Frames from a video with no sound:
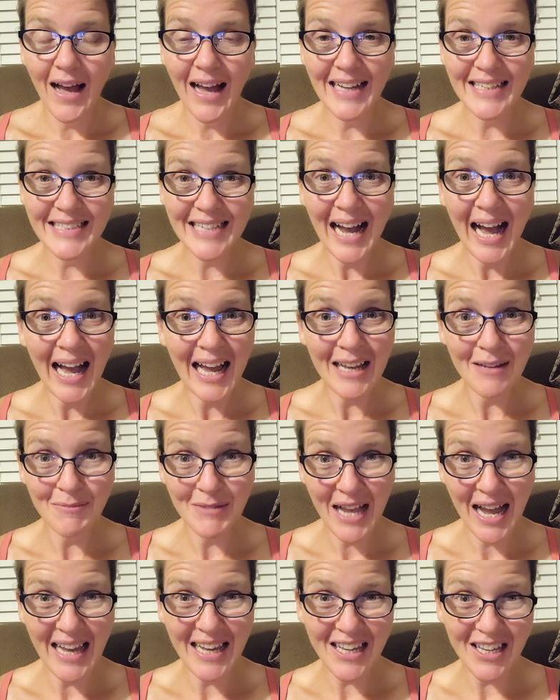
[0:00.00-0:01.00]
at times
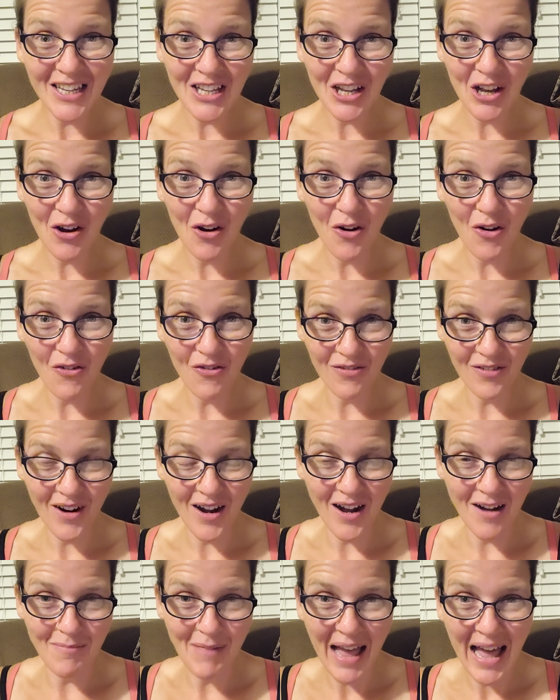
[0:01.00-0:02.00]
I can go
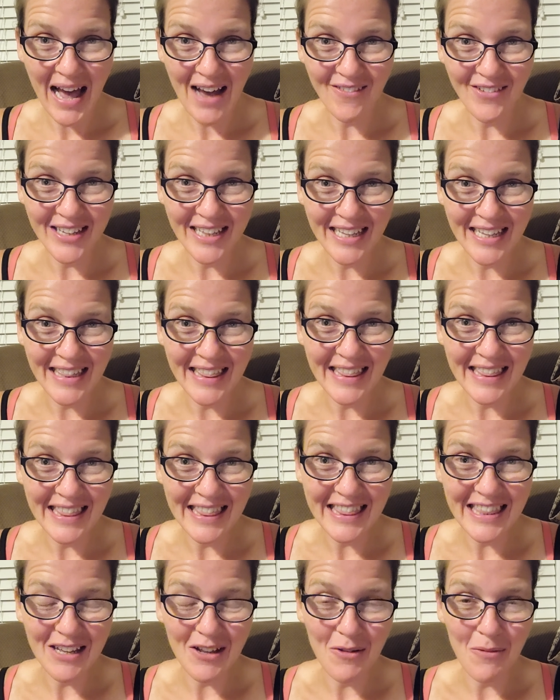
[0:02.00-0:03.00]
from having
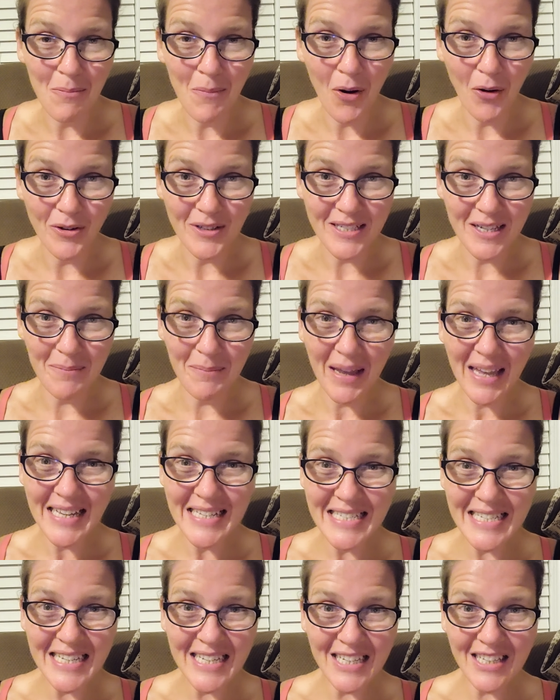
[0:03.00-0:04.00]
the most
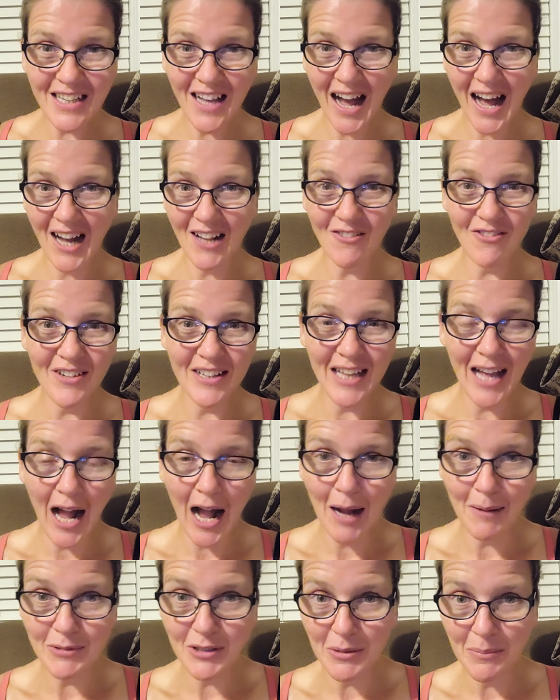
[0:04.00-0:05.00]
amazing, confident,
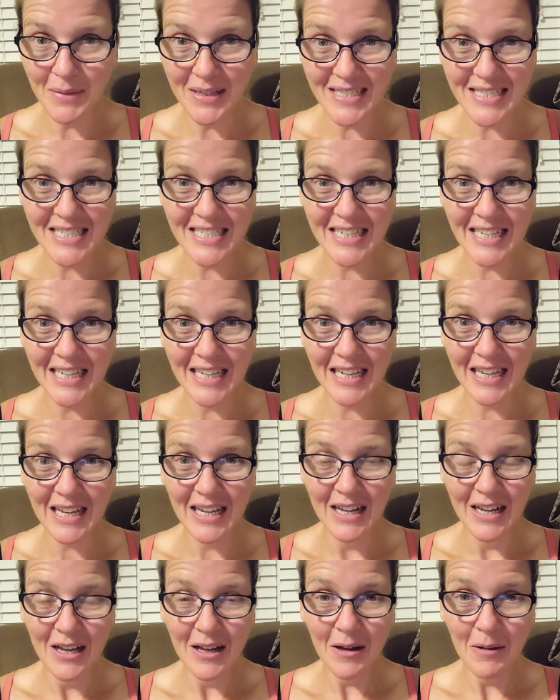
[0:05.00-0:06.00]
optimistic
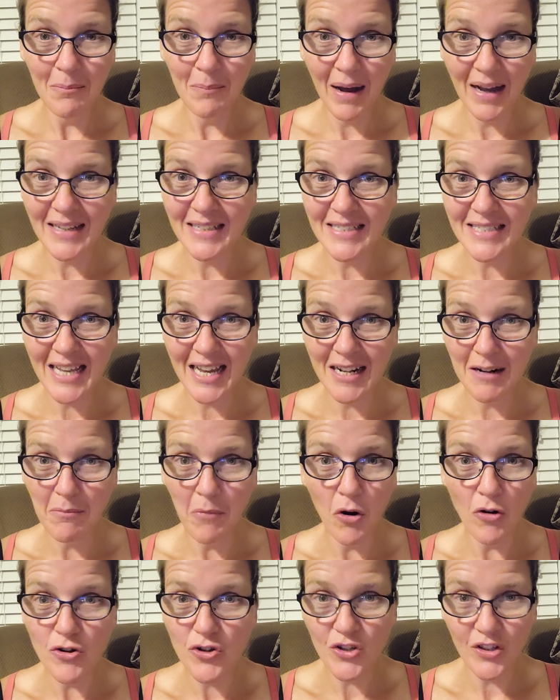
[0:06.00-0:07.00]
mindset,
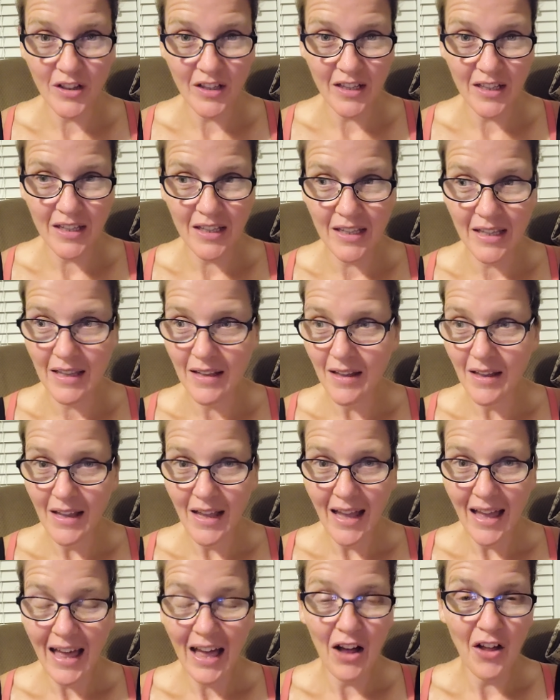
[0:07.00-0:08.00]
emotionally
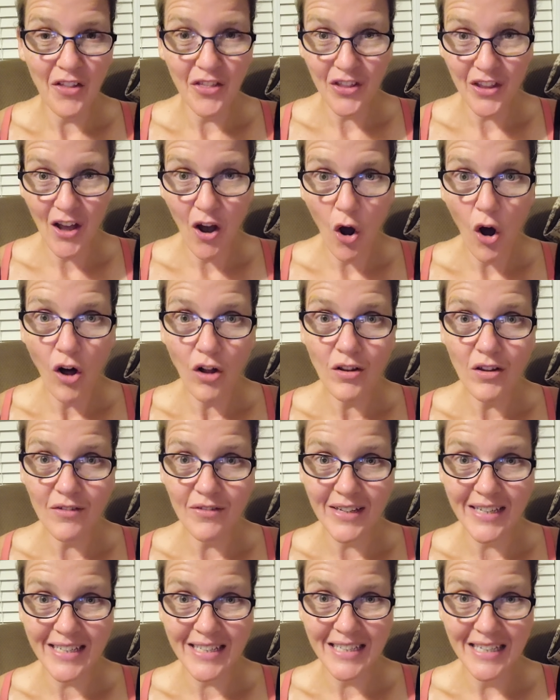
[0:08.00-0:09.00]
healthy, all
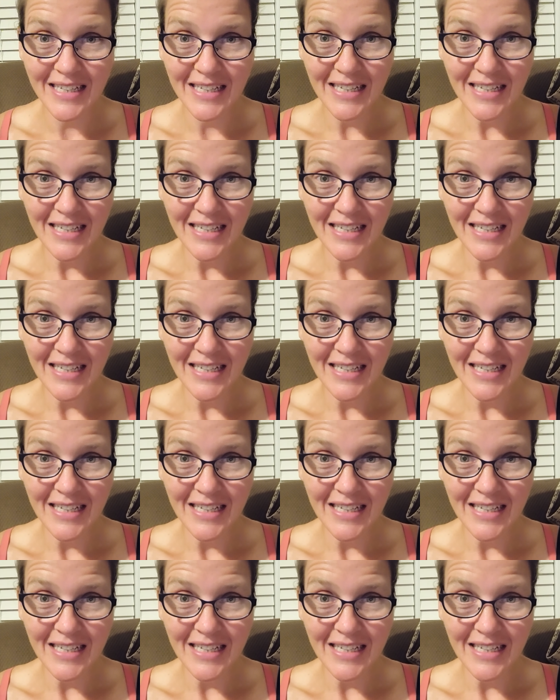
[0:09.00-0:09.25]
of it,